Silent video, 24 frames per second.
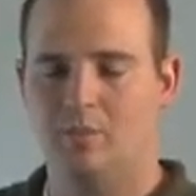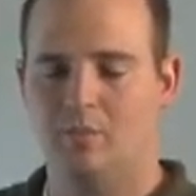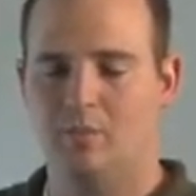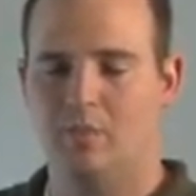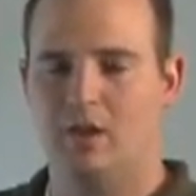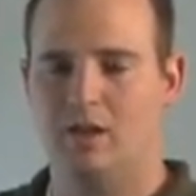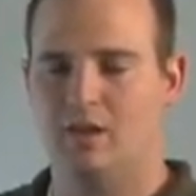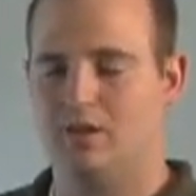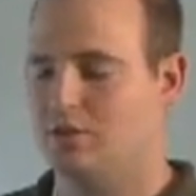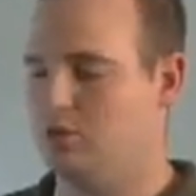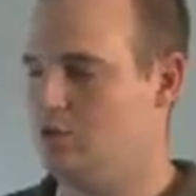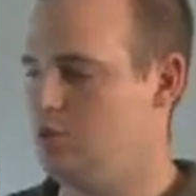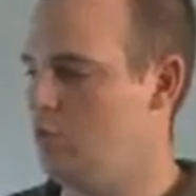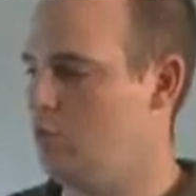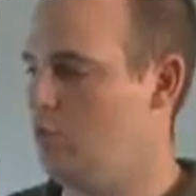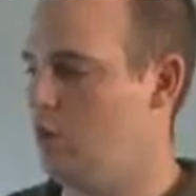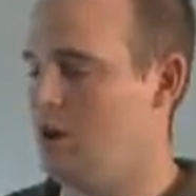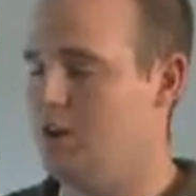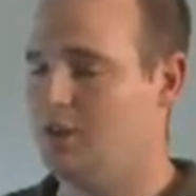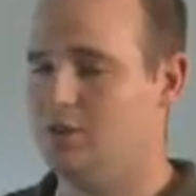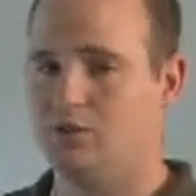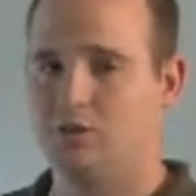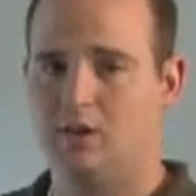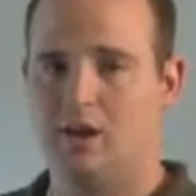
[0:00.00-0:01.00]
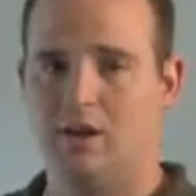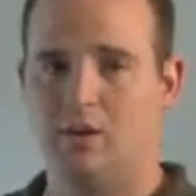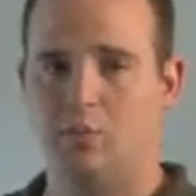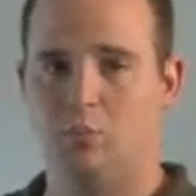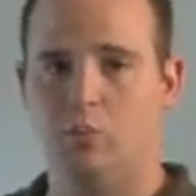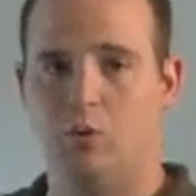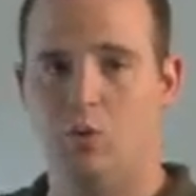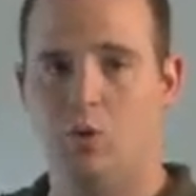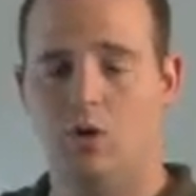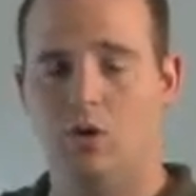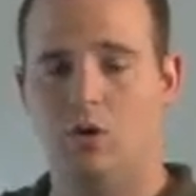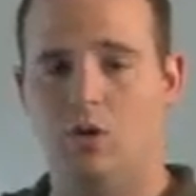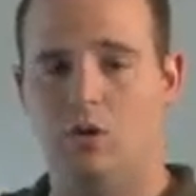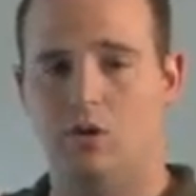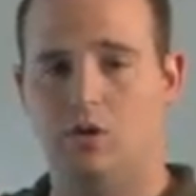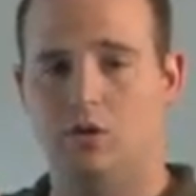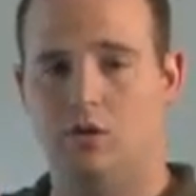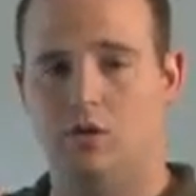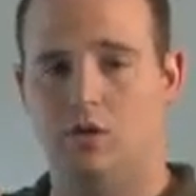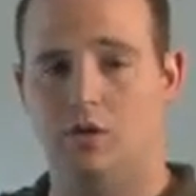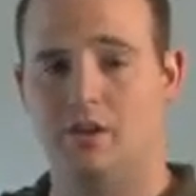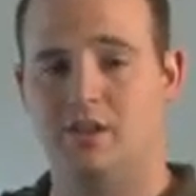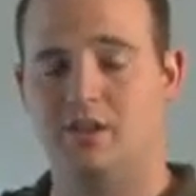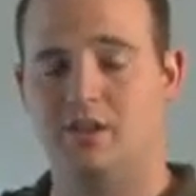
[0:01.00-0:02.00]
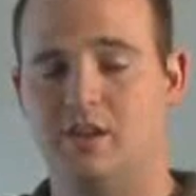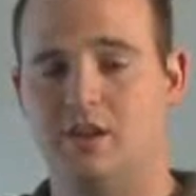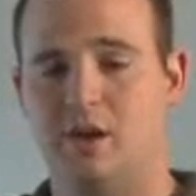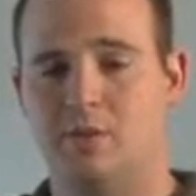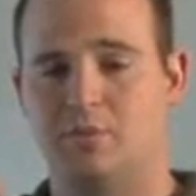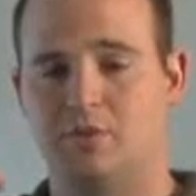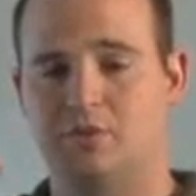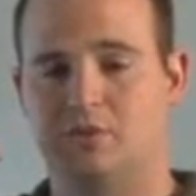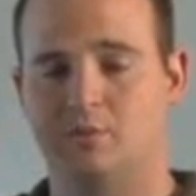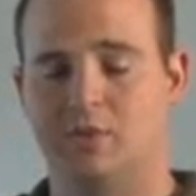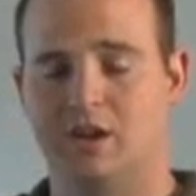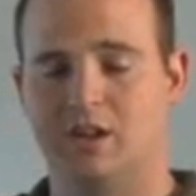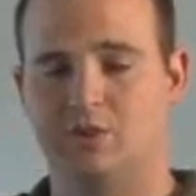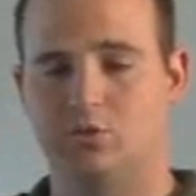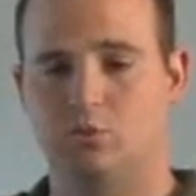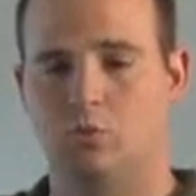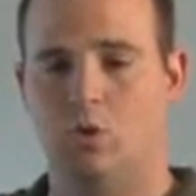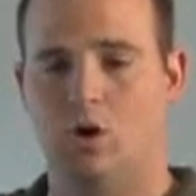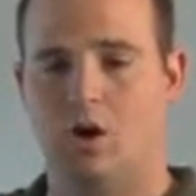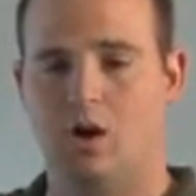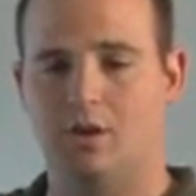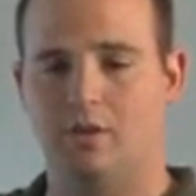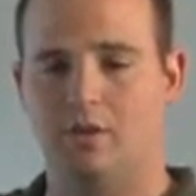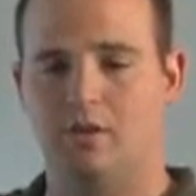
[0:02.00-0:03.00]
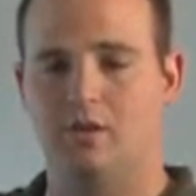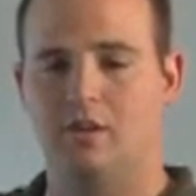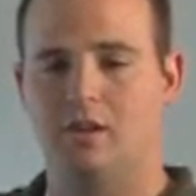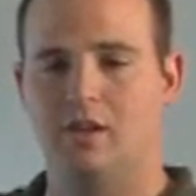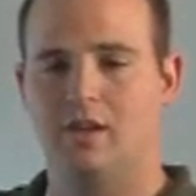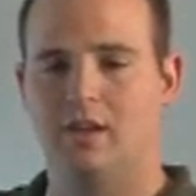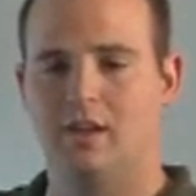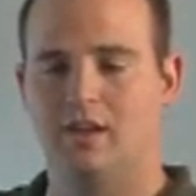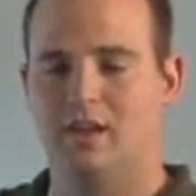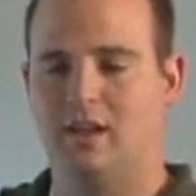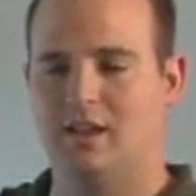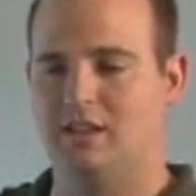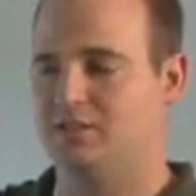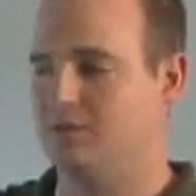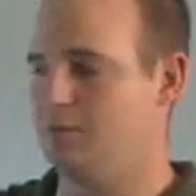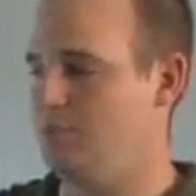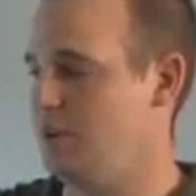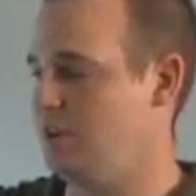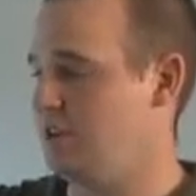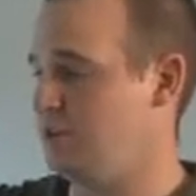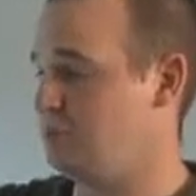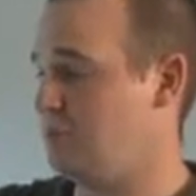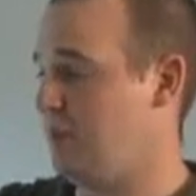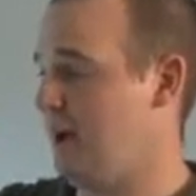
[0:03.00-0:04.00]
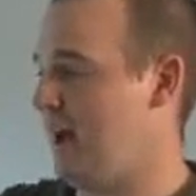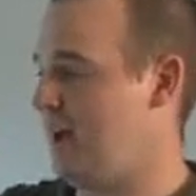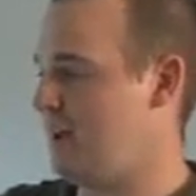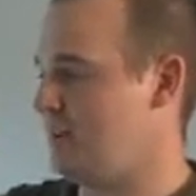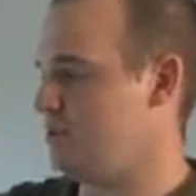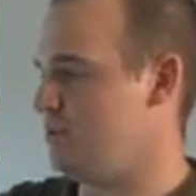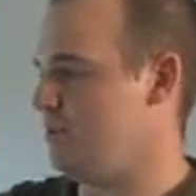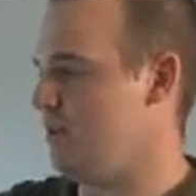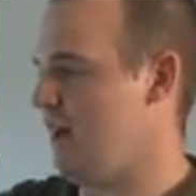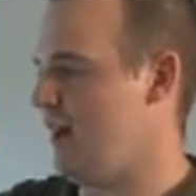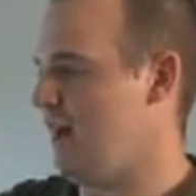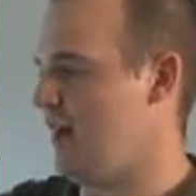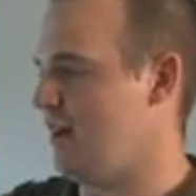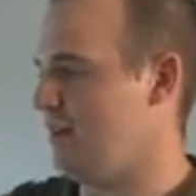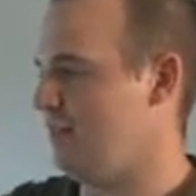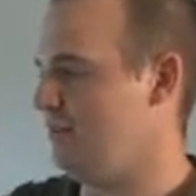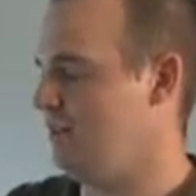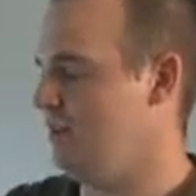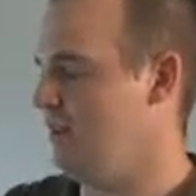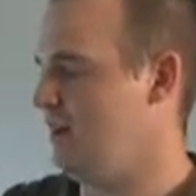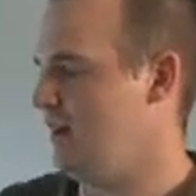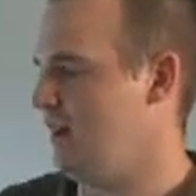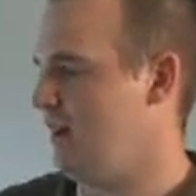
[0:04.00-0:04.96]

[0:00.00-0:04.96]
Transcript: but you want to try to boil or up as much water as the biggest pot you have.